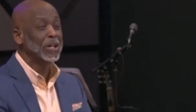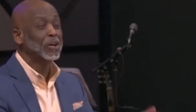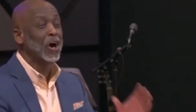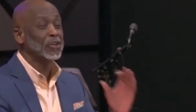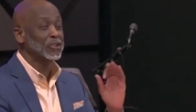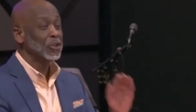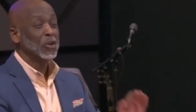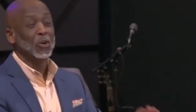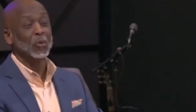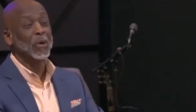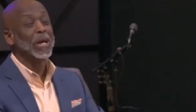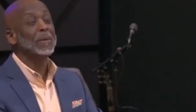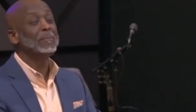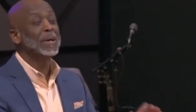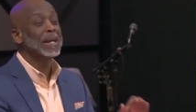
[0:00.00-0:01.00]
because
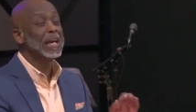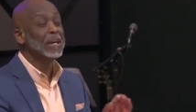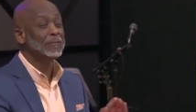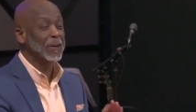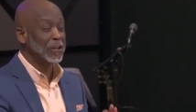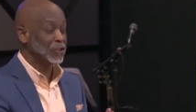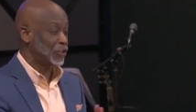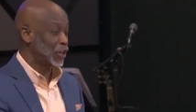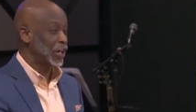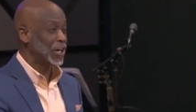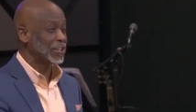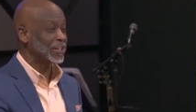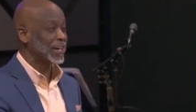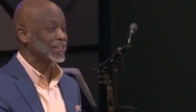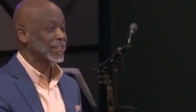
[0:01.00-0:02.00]
we believe in
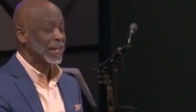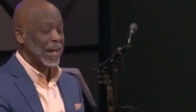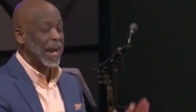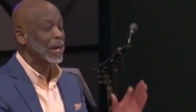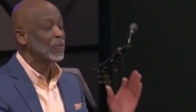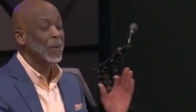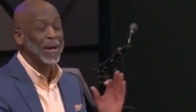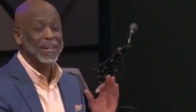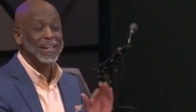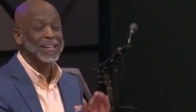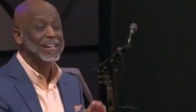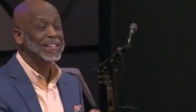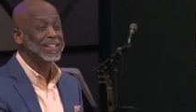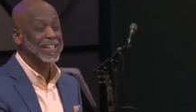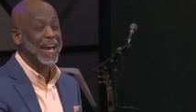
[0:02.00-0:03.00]
Jesus. And what did
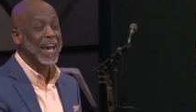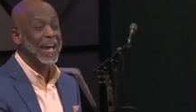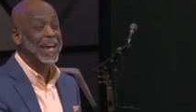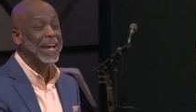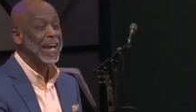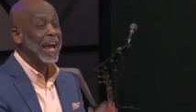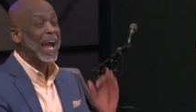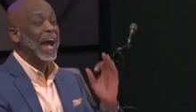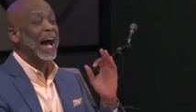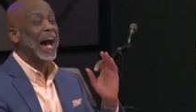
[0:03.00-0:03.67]
he say?